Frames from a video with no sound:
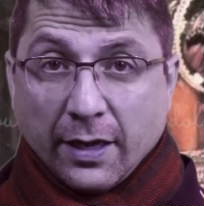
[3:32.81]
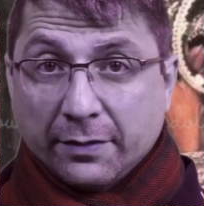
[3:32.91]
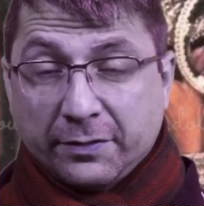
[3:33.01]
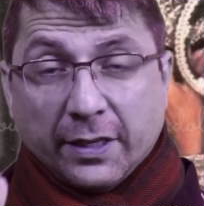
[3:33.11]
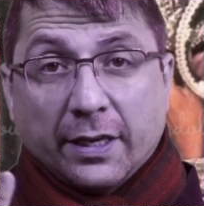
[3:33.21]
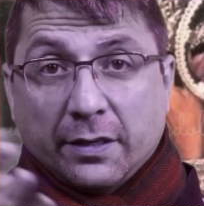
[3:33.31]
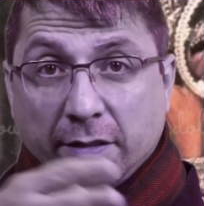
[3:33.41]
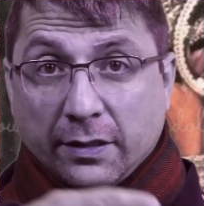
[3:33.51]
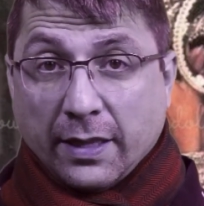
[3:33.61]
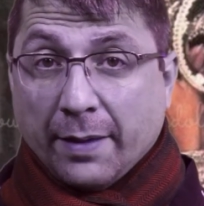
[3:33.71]
I've
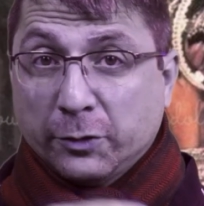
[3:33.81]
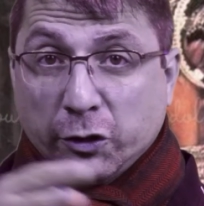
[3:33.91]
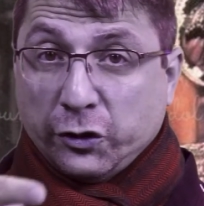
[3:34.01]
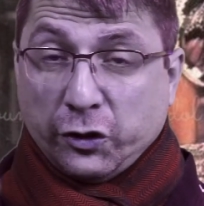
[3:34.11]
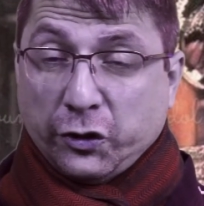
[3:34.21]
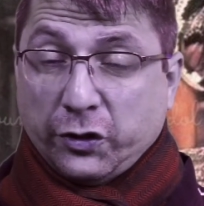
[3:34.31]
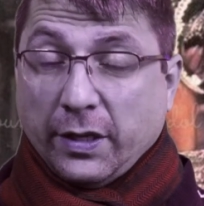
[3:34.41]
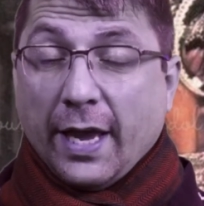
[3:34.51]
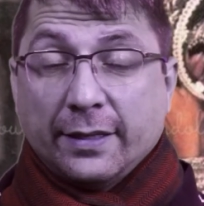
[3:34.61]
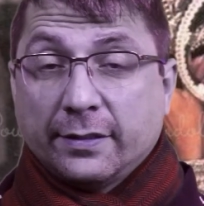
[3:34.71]
taken climate change just
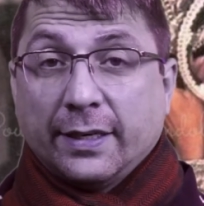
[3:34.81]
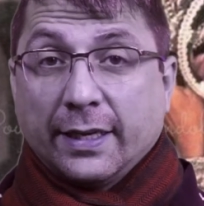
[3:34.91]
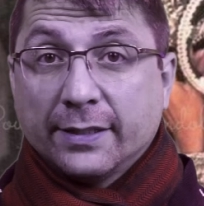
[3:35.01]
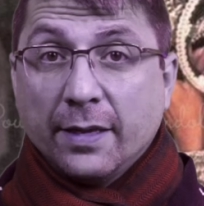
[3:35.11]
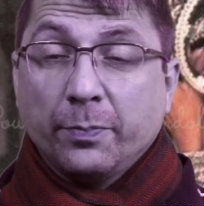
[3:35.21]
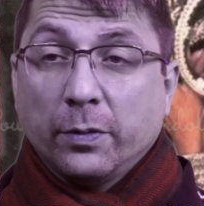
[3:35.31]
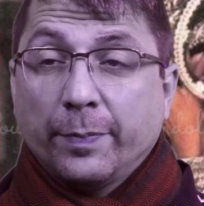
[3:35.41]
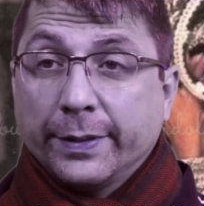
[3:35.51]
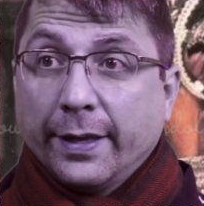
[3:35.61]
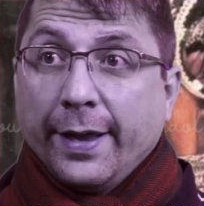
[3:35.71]
as an example,
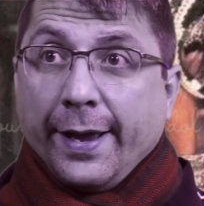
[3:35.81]
but